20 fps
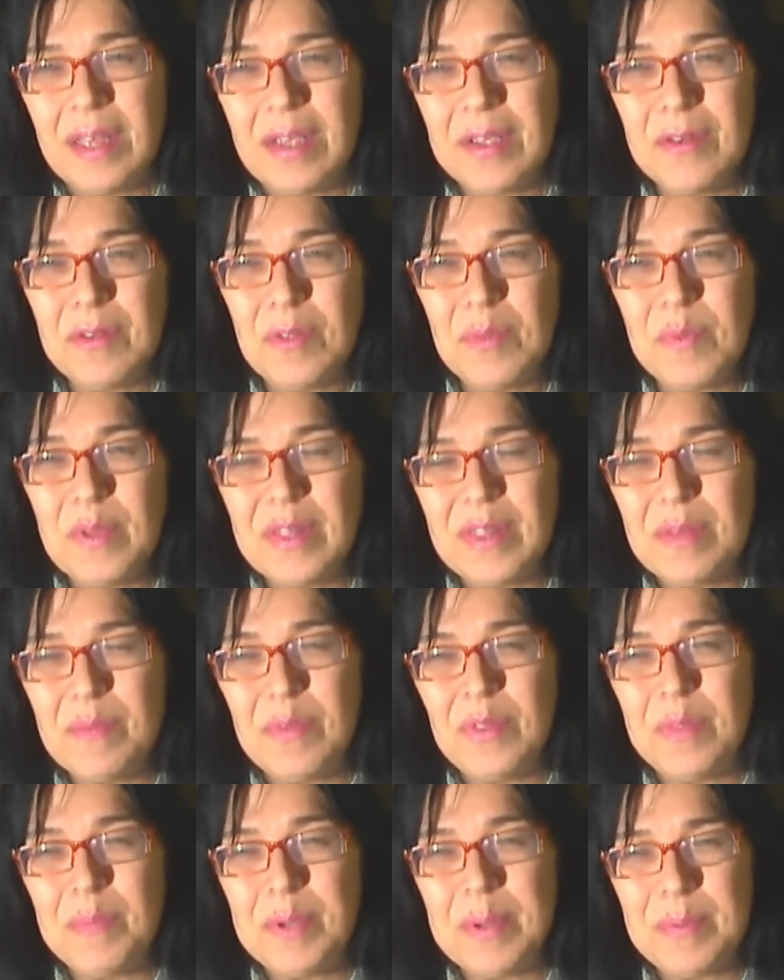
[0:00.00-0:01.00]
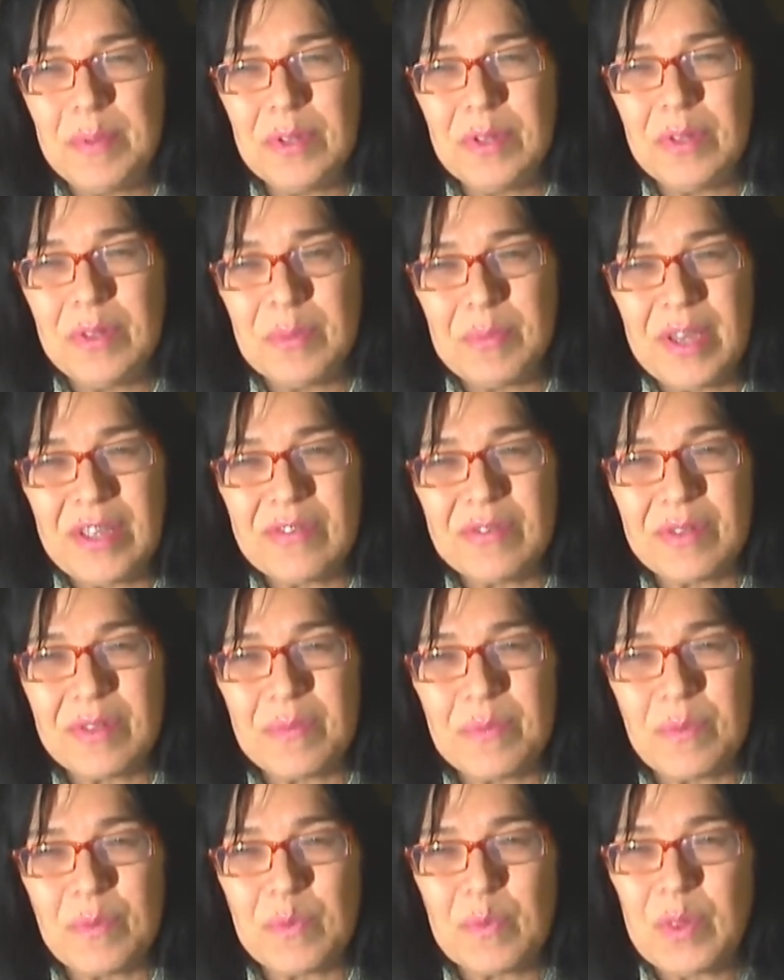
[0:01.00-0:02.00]
You know, the people who are the best
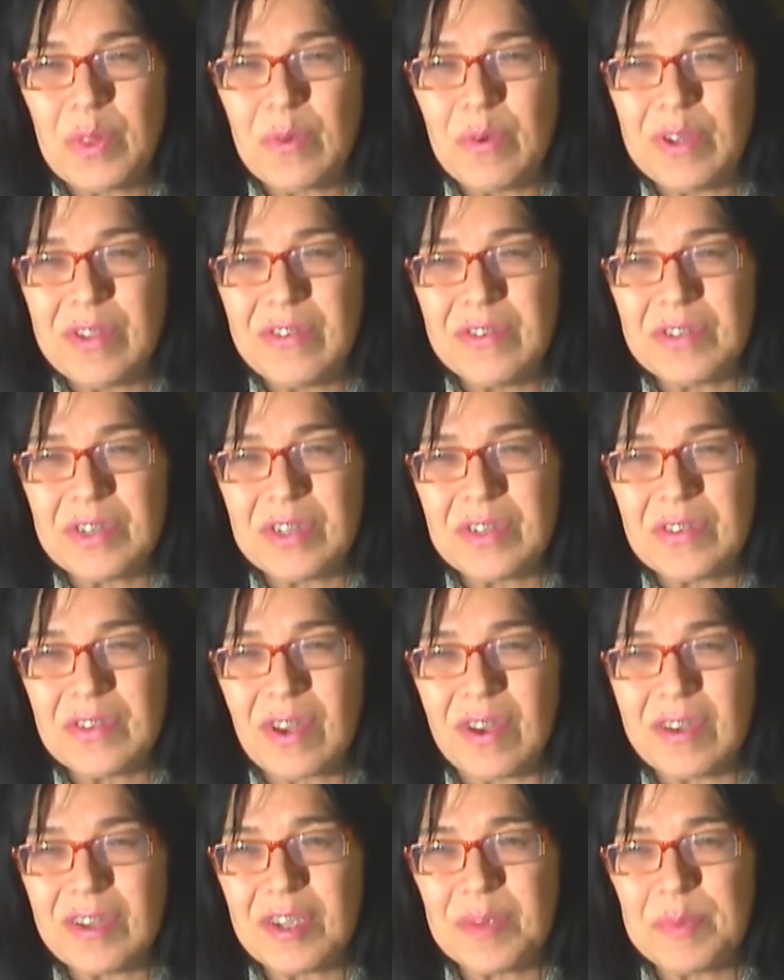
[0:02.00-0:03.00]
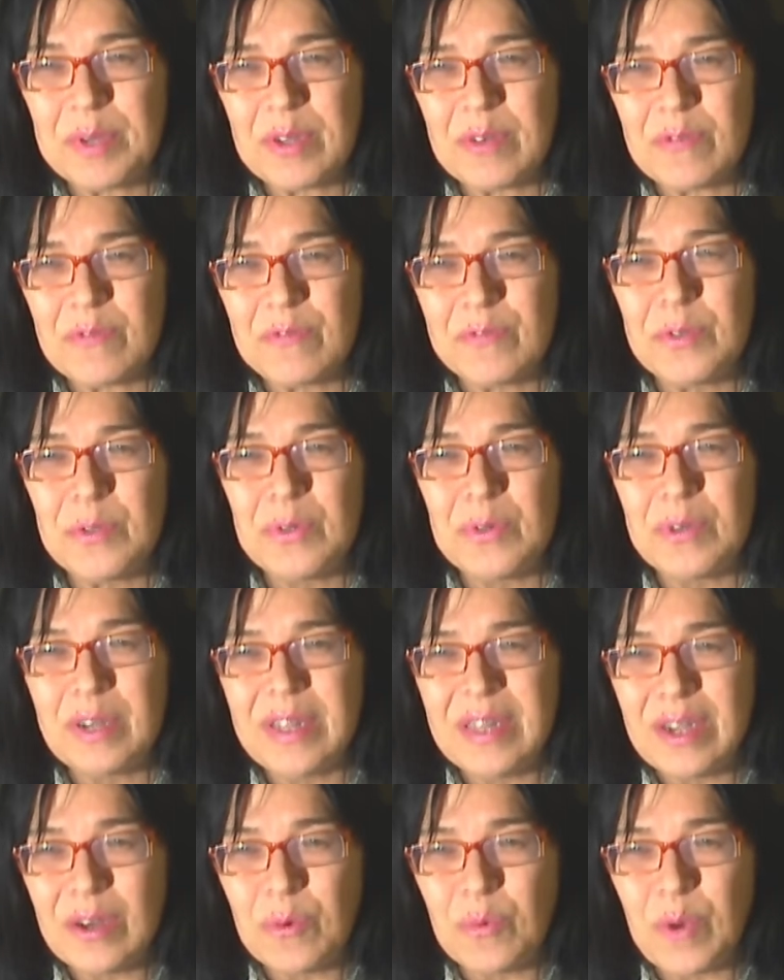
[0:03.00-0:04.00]
were the ones who are just talking about food
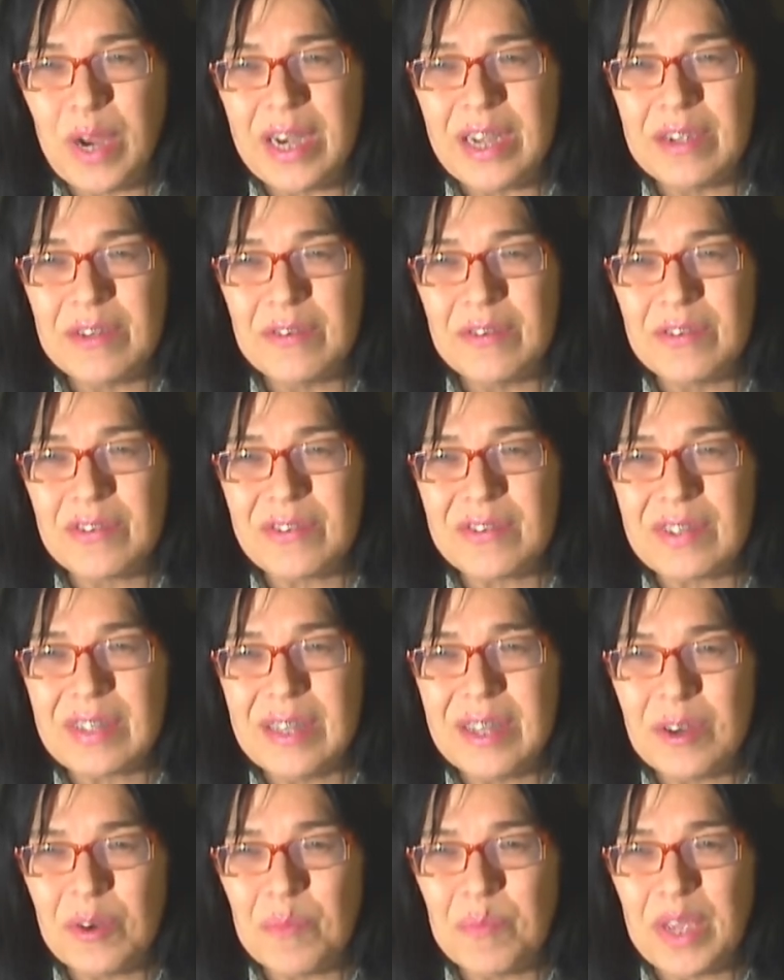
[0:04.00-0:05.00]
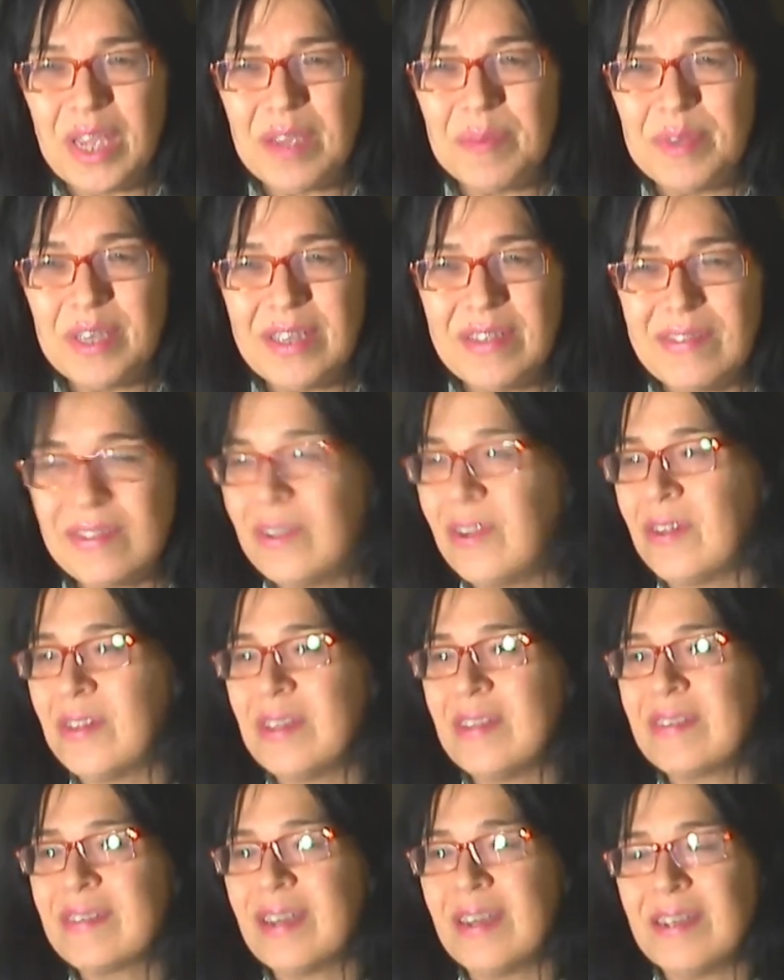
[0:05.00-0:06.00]
and their weddings and their babies and all
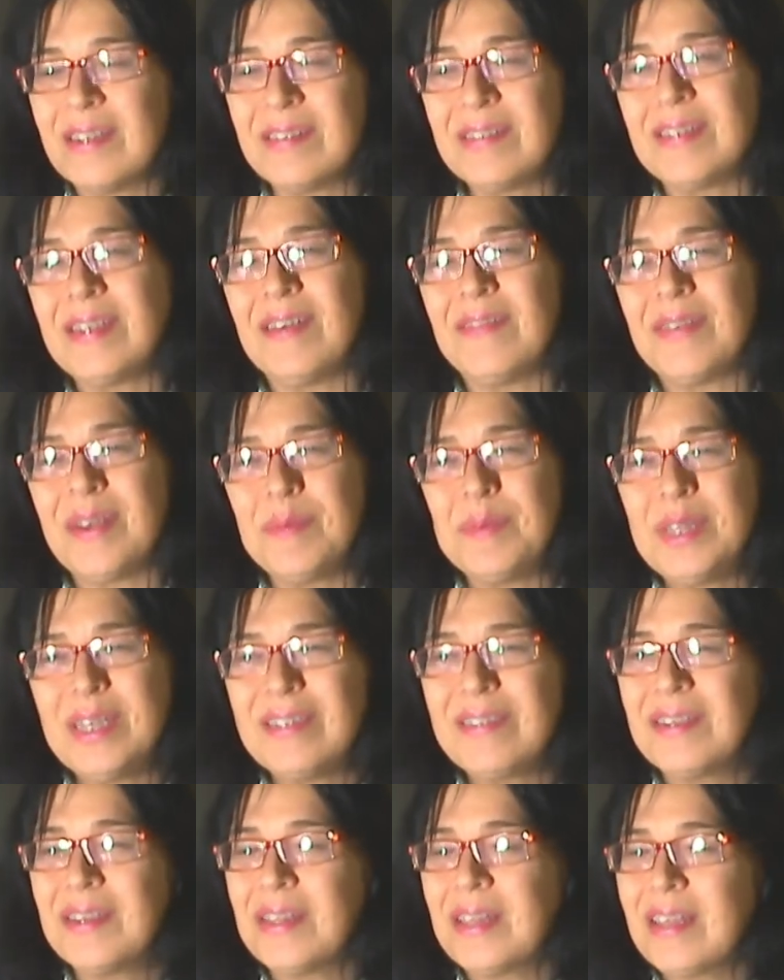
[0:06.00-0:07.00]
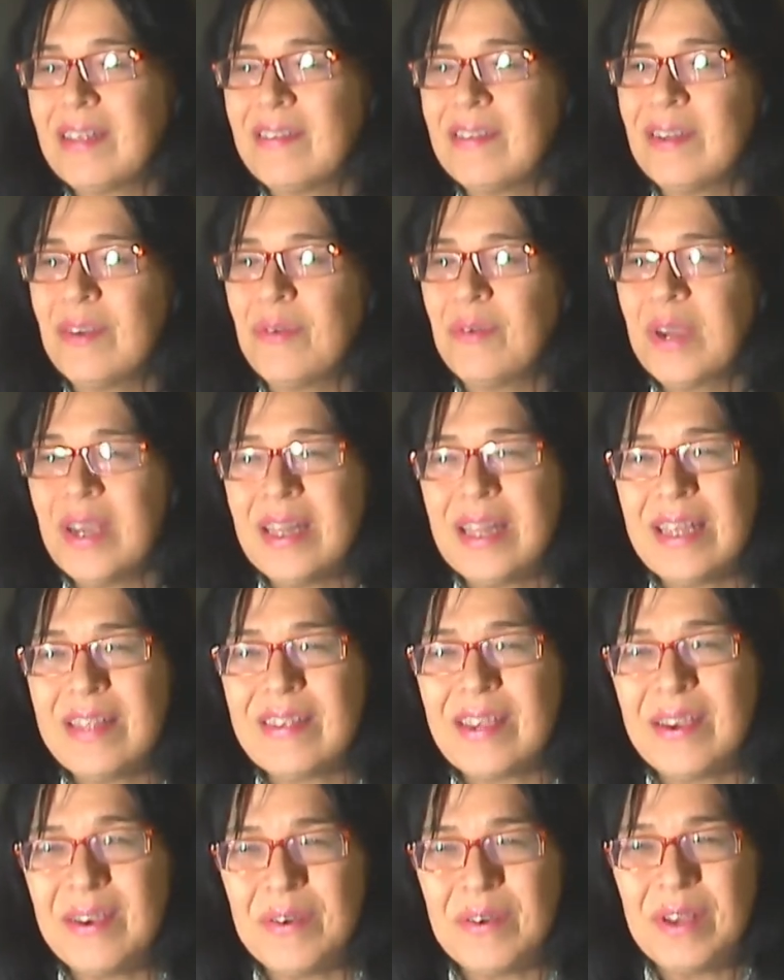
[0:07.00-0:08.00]
this kind of stuff. I mean, that's in a way,
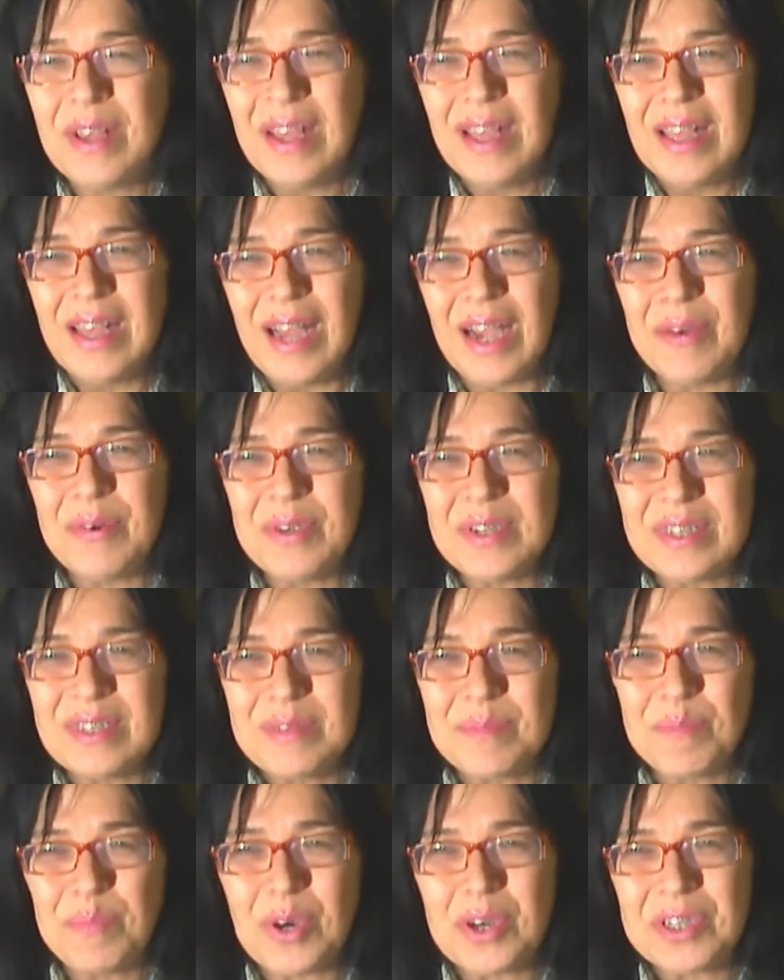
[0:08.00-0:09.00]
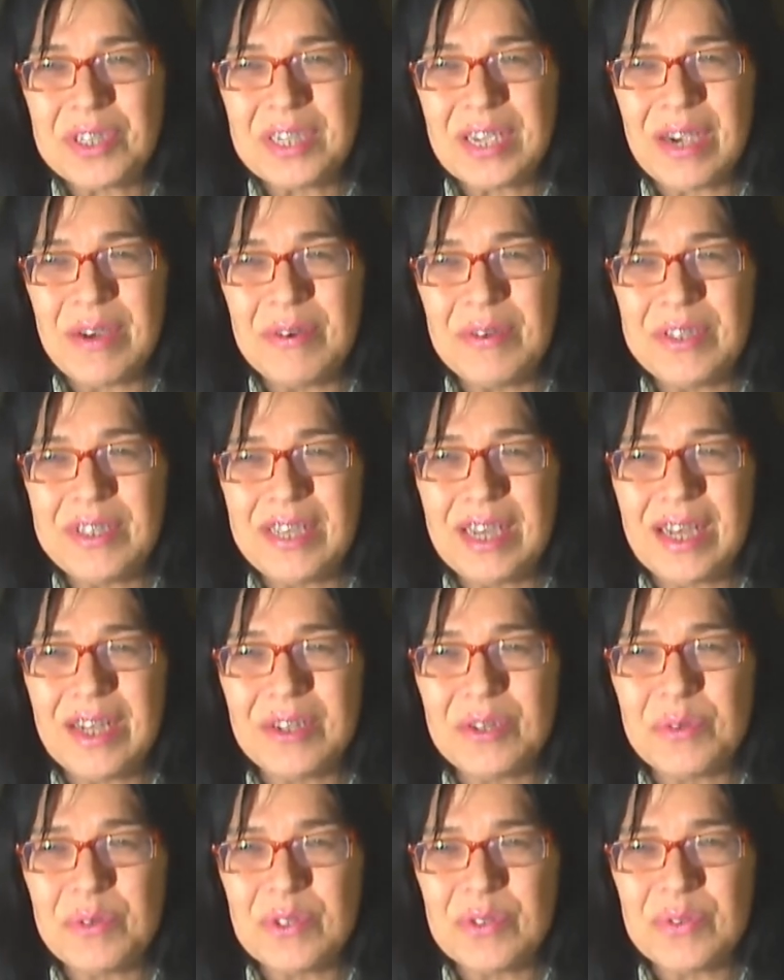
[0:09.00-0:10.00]
that's how I would, partially how I would
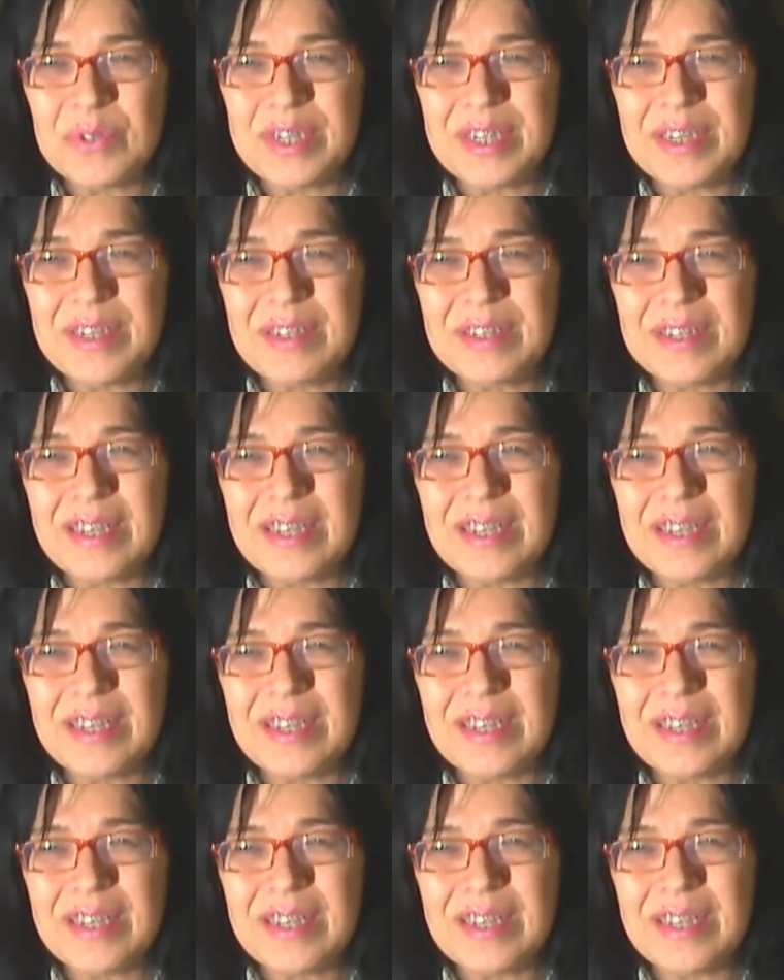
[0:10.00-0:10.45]
tell who was real.